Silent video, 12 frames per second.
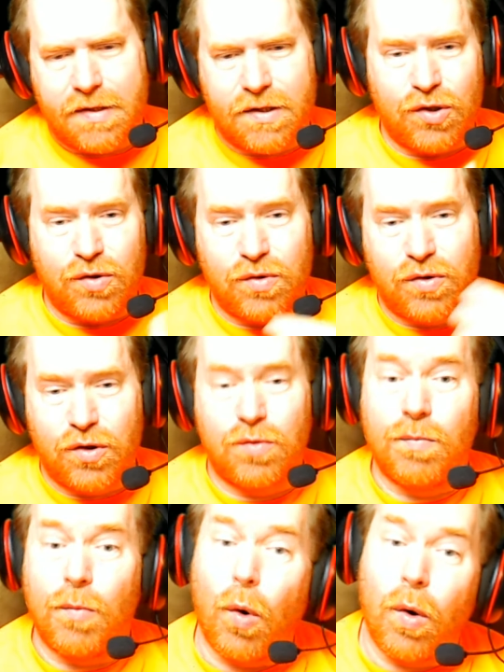to do
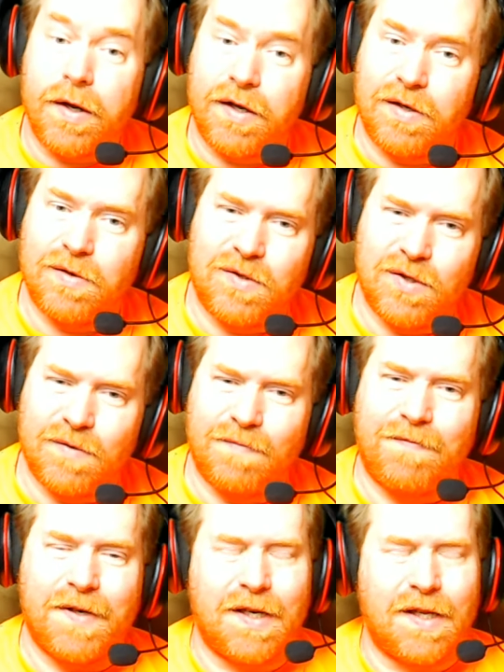more YouTube
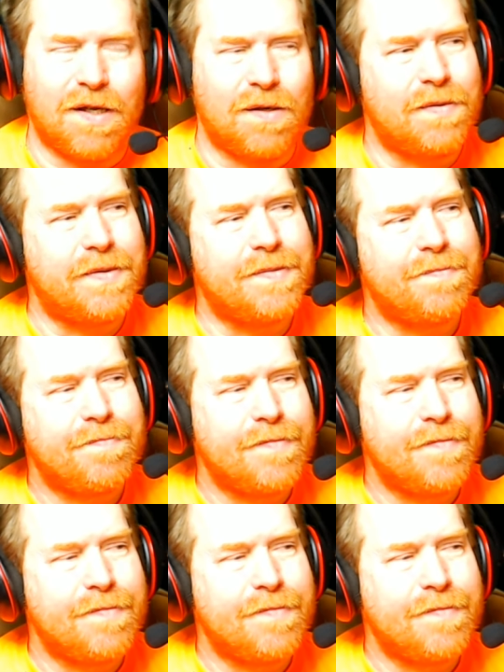videos,